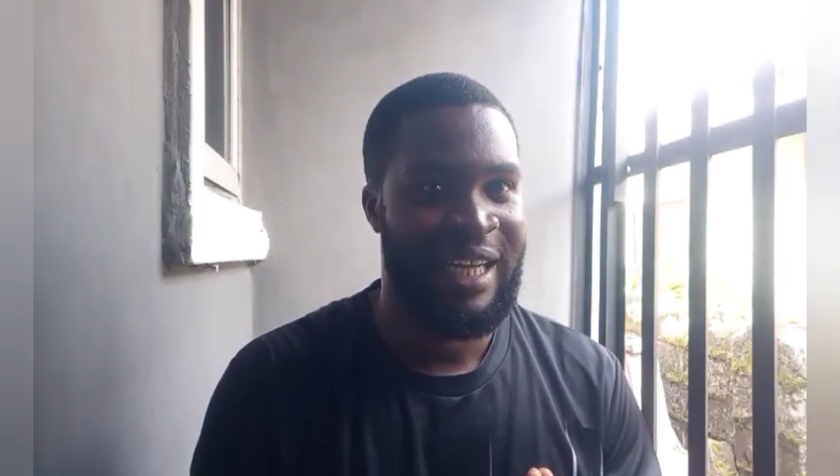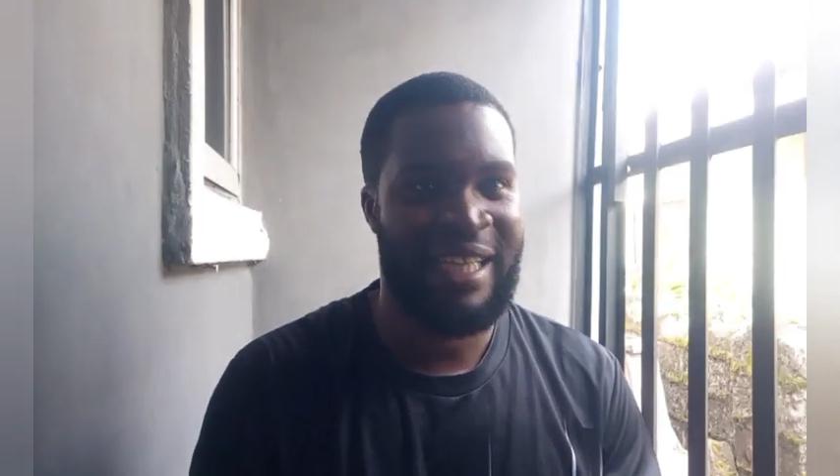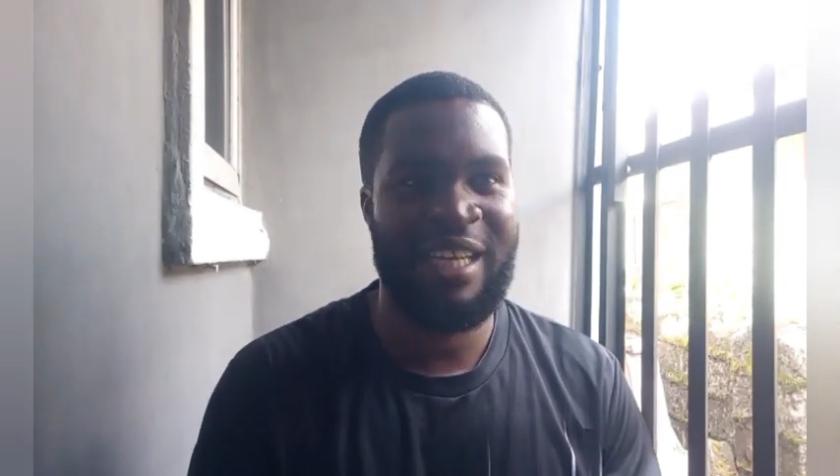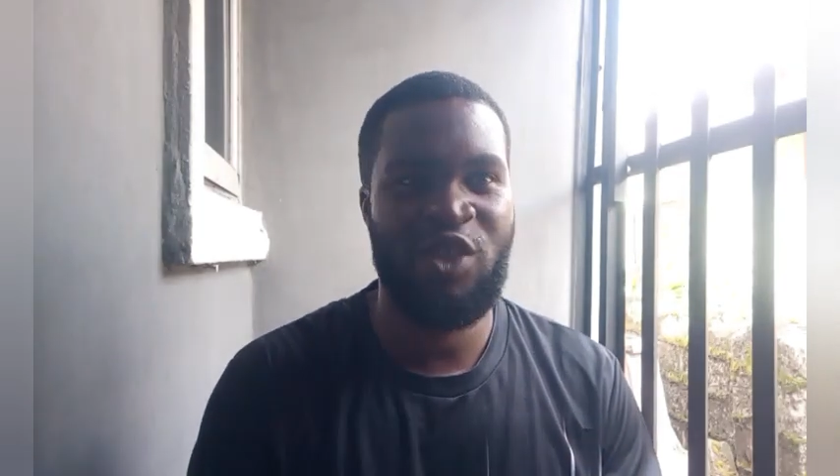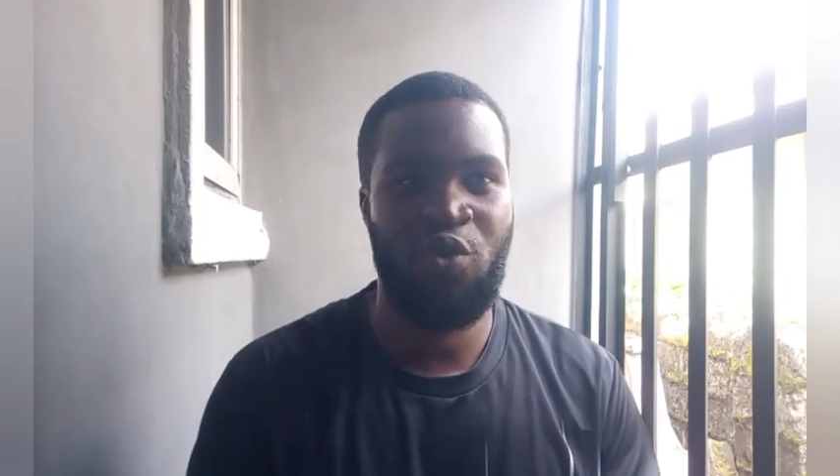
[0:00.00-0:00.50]

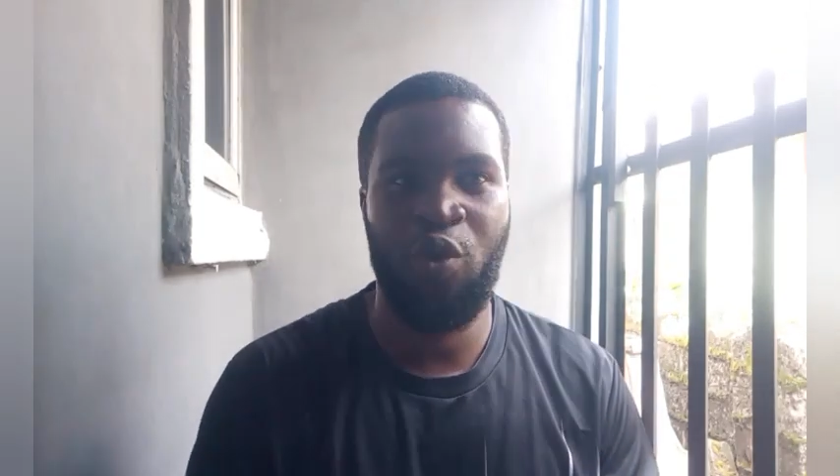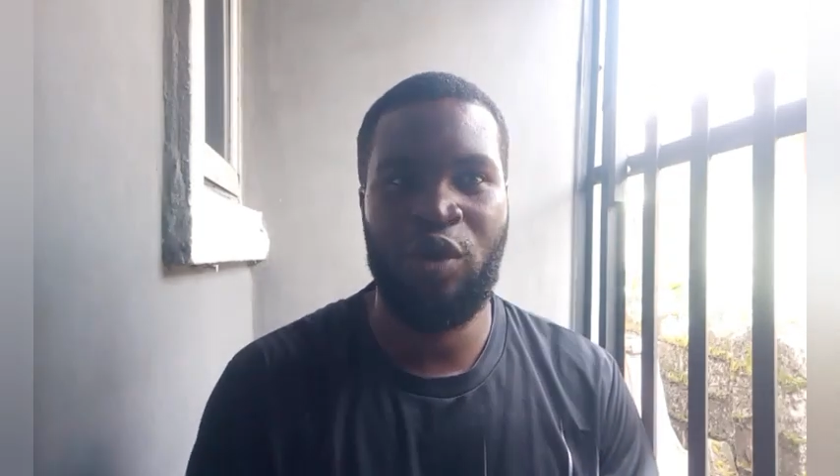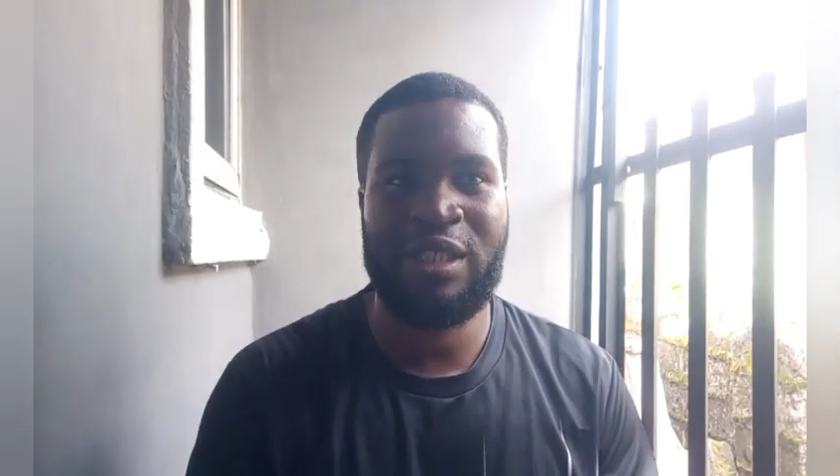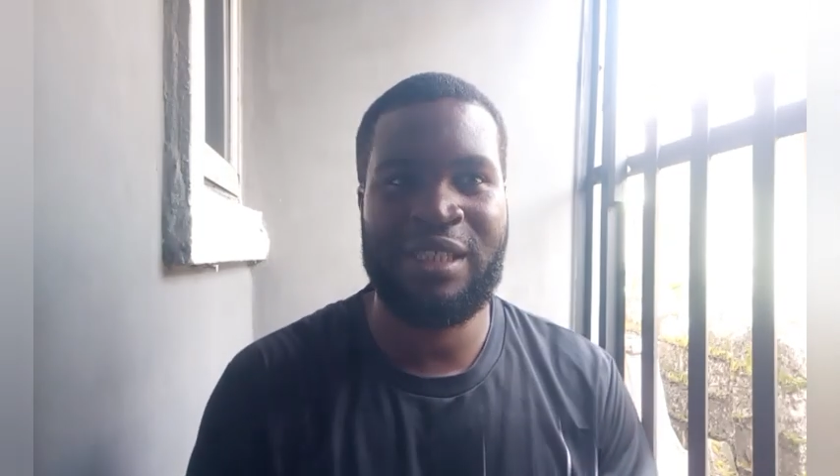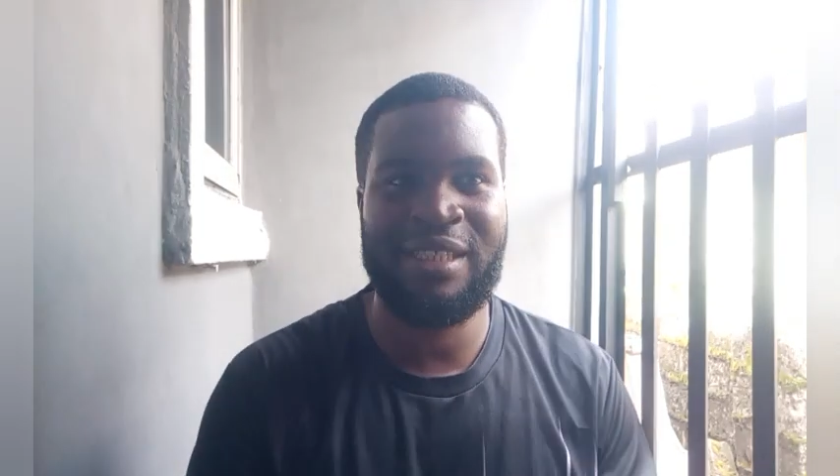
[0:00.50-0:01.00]
That is
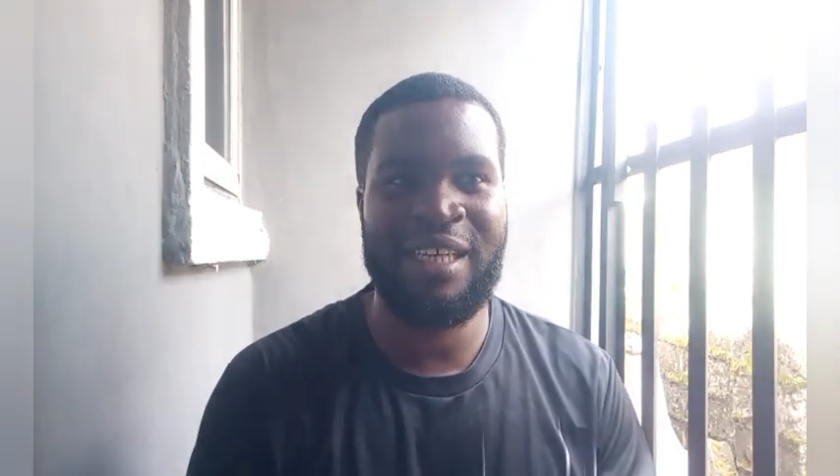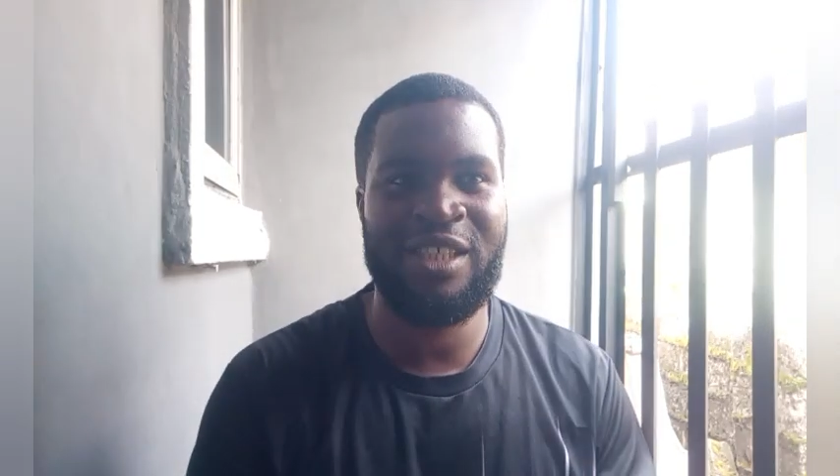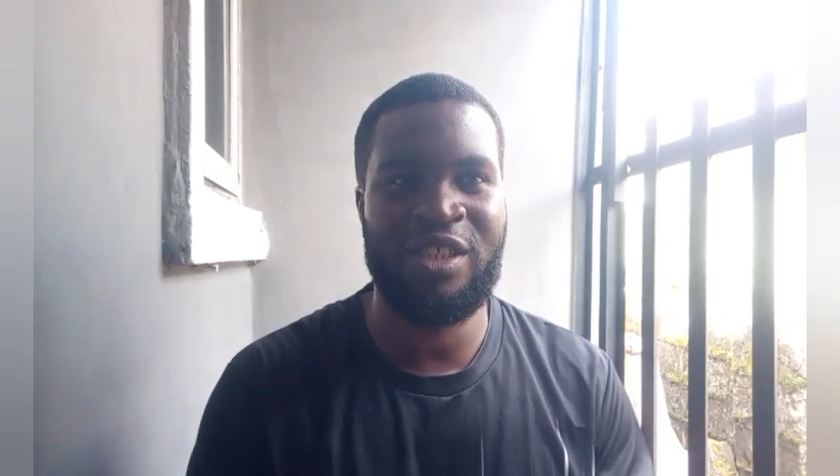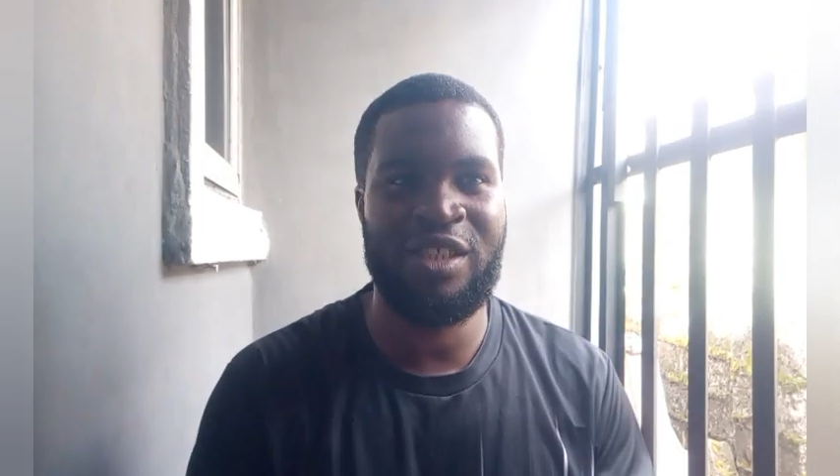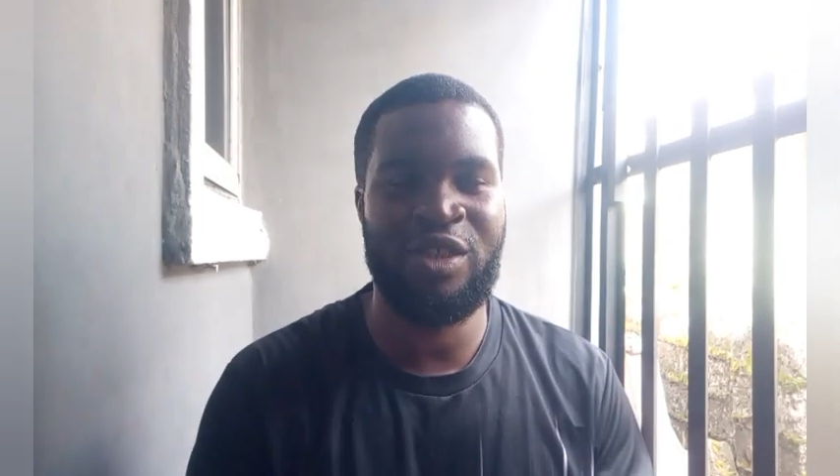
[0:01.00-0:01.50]

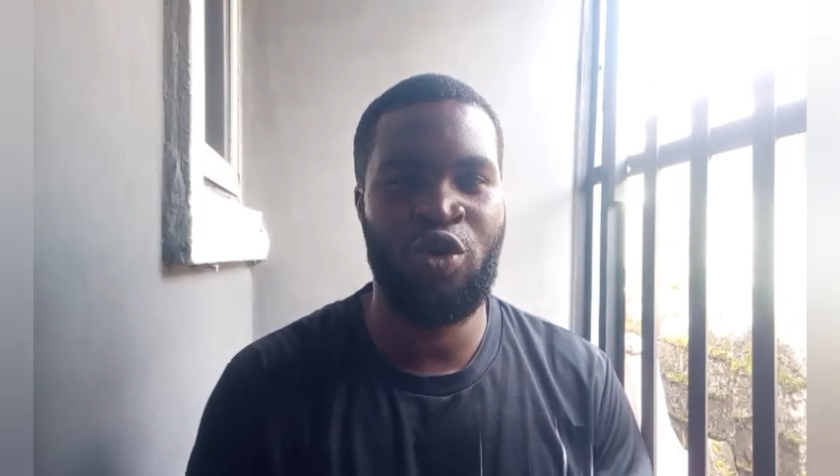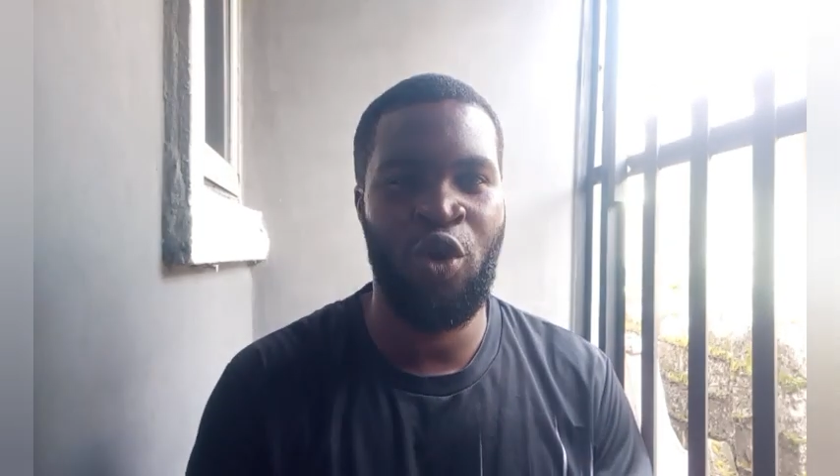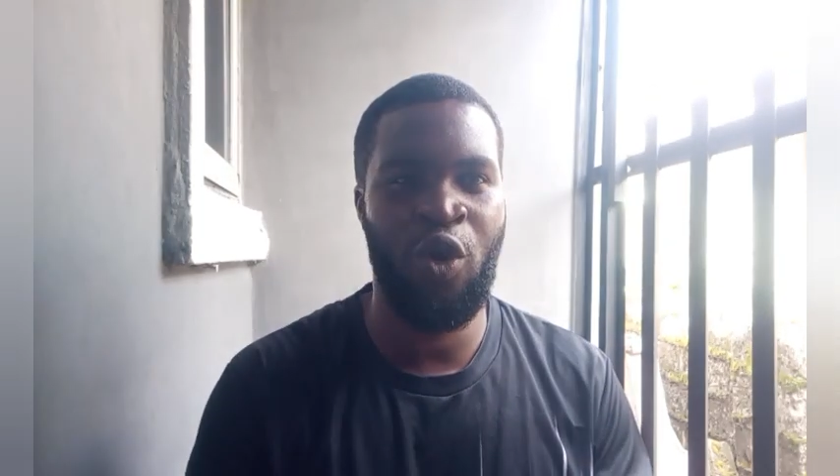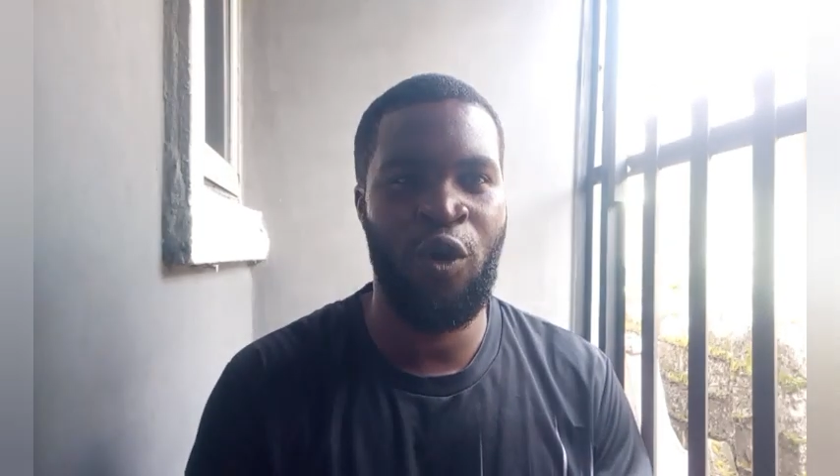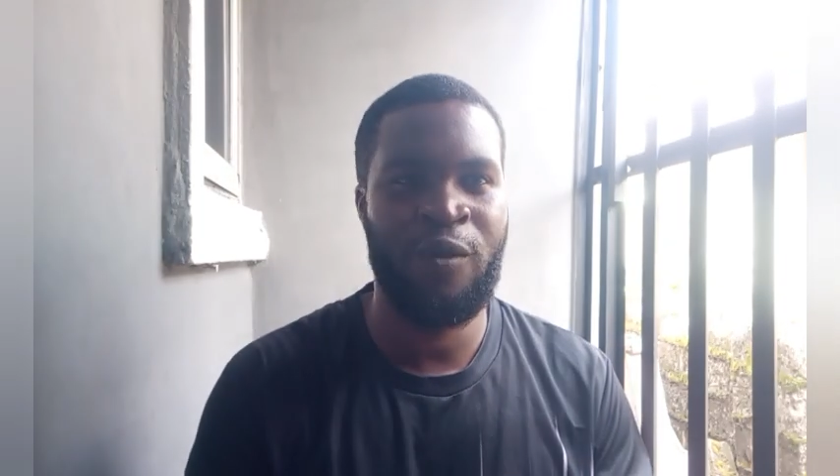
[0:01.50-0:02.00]

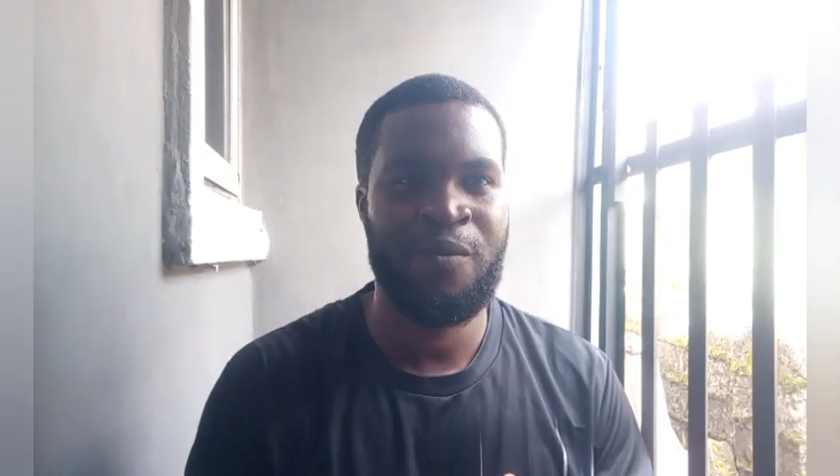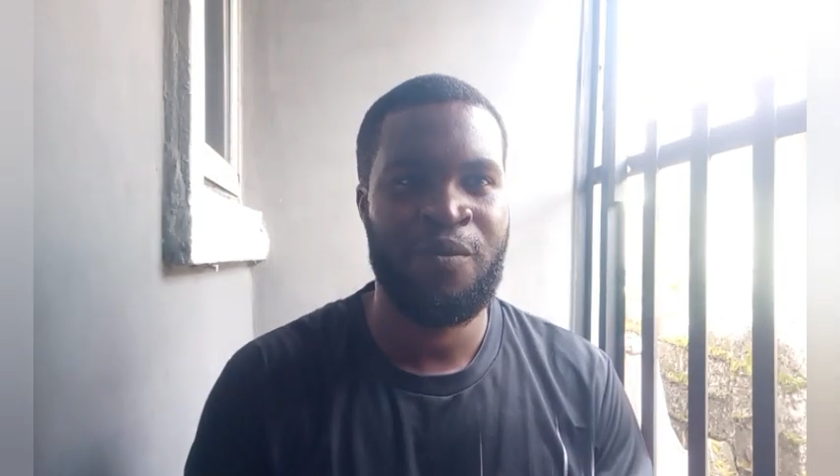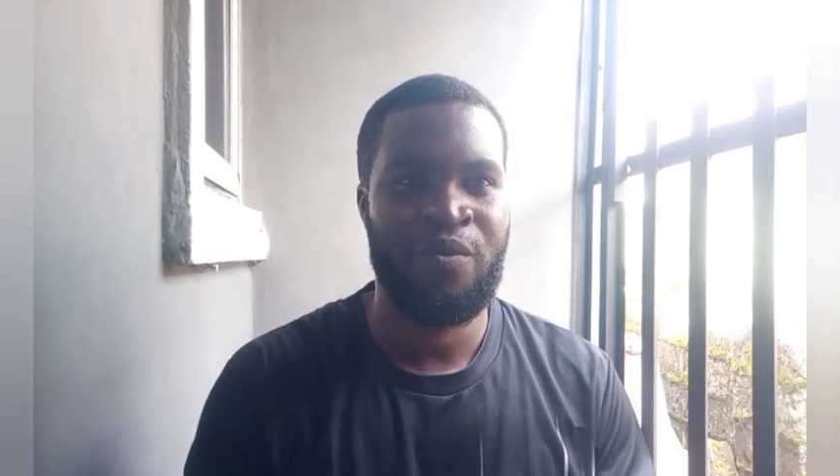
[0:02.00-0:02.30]
your